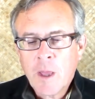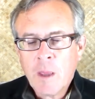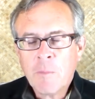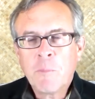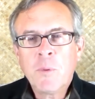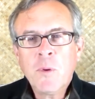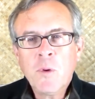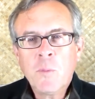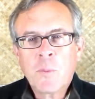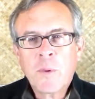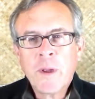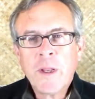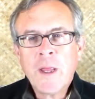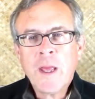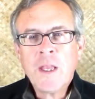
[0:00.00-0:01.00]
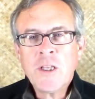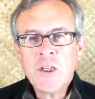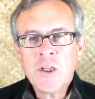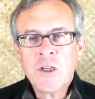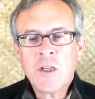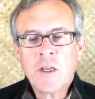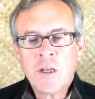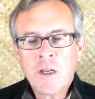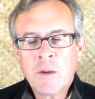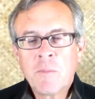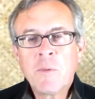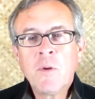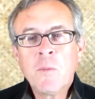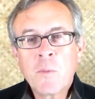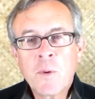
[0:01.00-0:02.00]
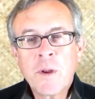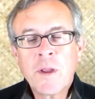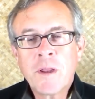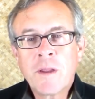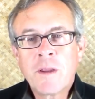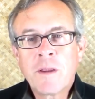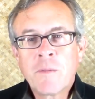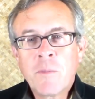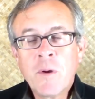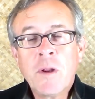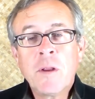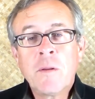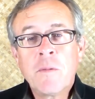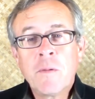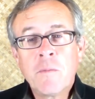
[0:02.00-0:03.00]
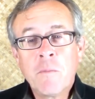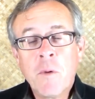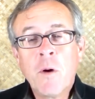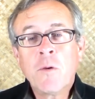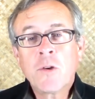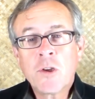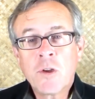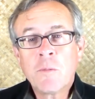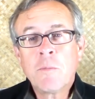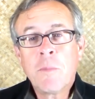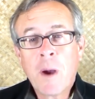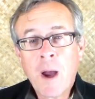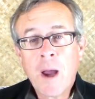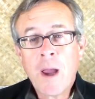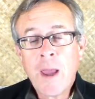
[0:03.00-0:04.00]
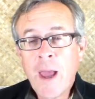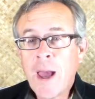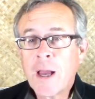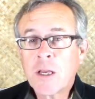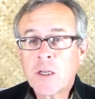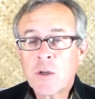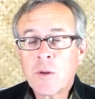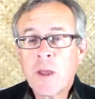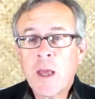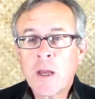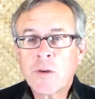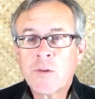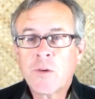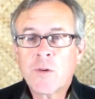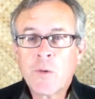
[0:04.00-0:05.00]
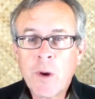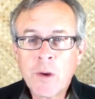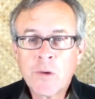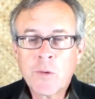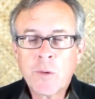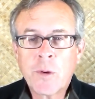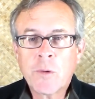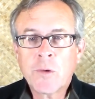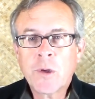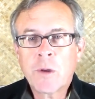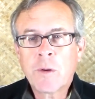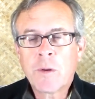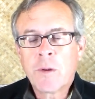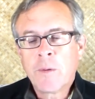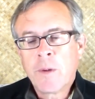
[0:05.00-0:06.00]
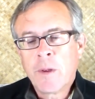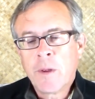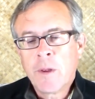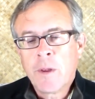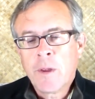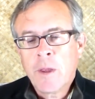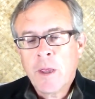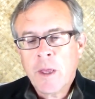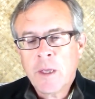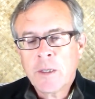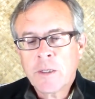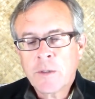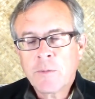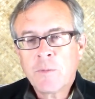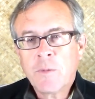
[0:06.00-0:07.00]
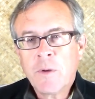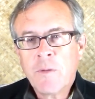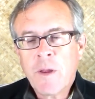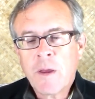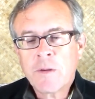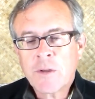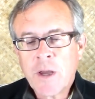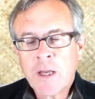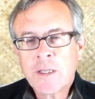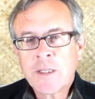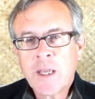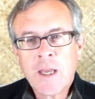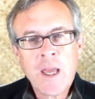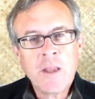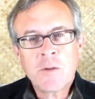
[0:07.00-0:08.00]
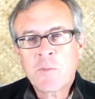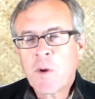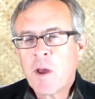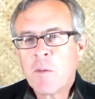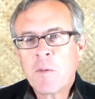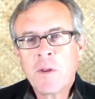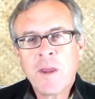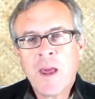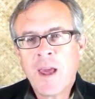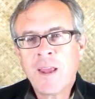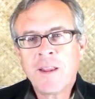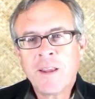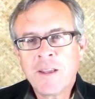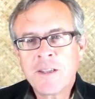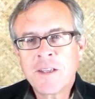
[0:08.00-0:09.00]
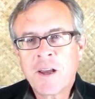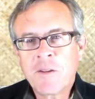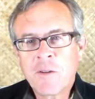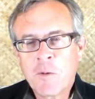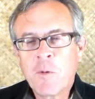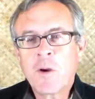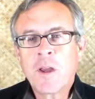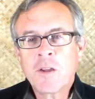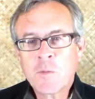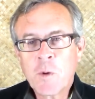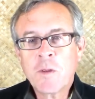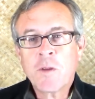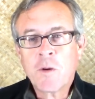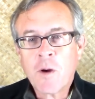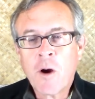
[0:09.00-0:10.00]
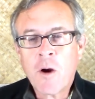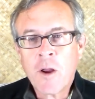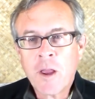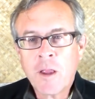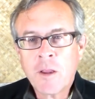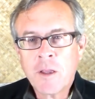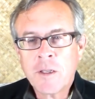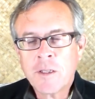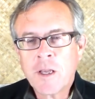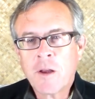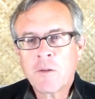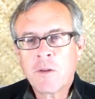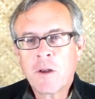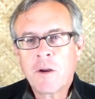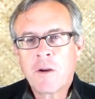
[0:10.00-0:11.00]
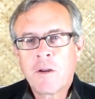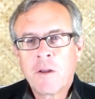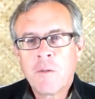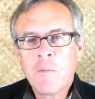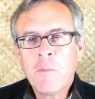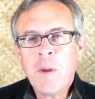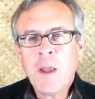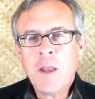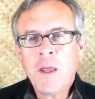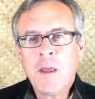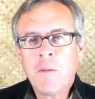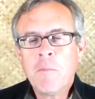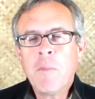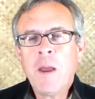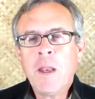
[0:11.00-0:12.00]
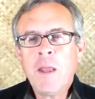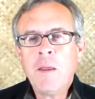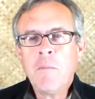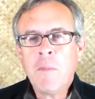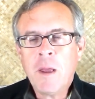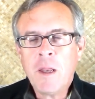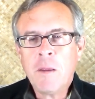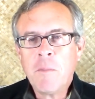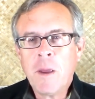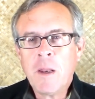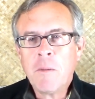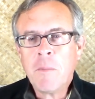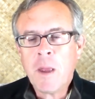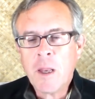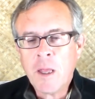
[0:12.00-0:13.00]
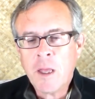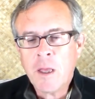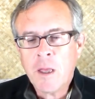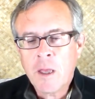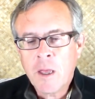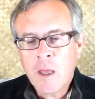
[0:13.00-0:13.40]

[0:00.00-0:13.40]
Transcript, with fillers: A blueprint, engine, a blueprint put in motion by actually extraterrestrials. As we now science saying, hey, there's probably aliens out there. Well, guess what? There are aliens out there. Many, many, many, many, many.